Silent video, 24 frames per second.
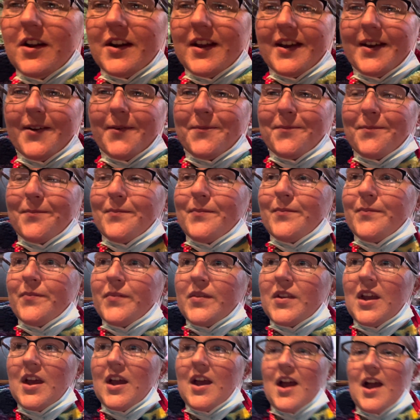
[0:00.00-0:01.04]
it
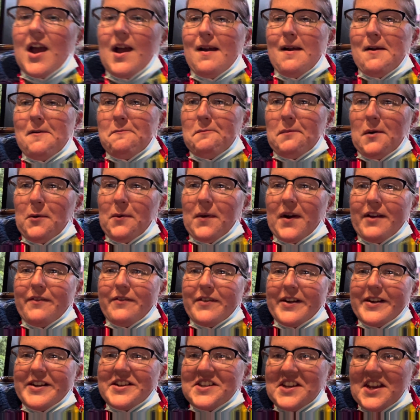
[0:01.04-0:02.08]
but whenever
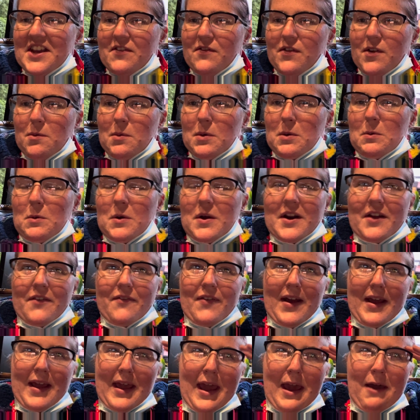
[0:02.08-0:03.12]
I see a Figment one, if
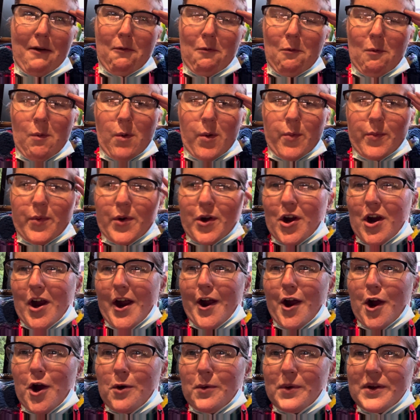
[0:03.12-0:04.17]
I can't remember, I
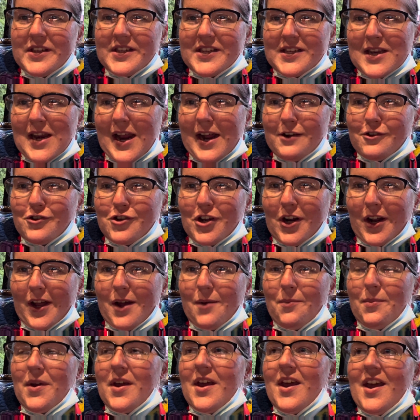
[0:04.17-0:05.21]
always snatch it up
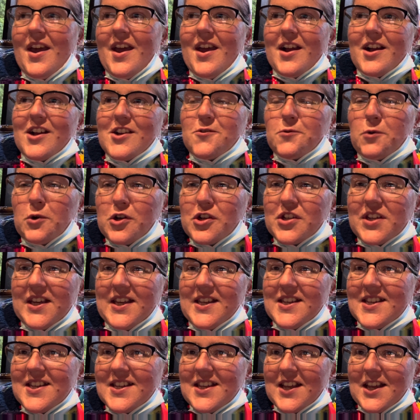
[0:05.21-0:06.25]
because worst case
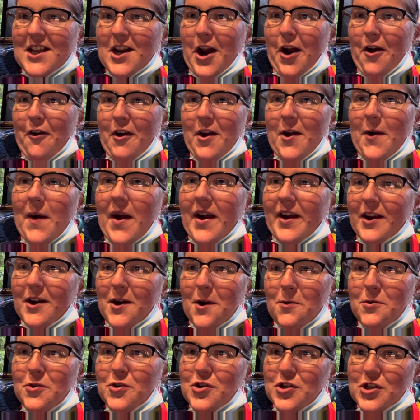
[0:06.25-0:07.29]
scenario, I can
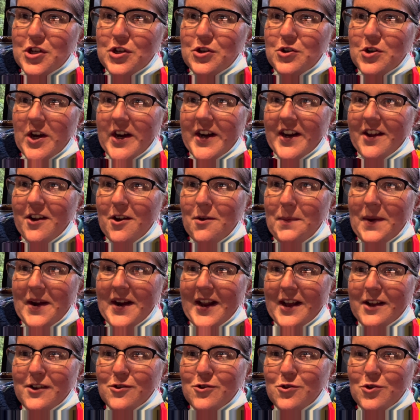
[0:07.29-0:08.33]
always just trade it on my
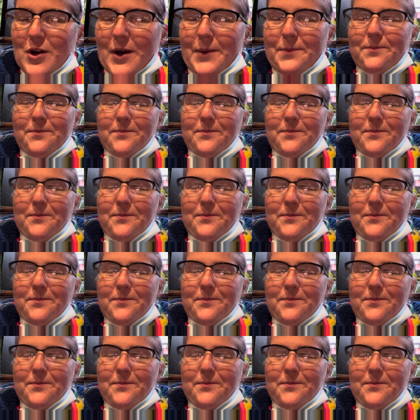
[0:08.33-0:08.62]
next trip.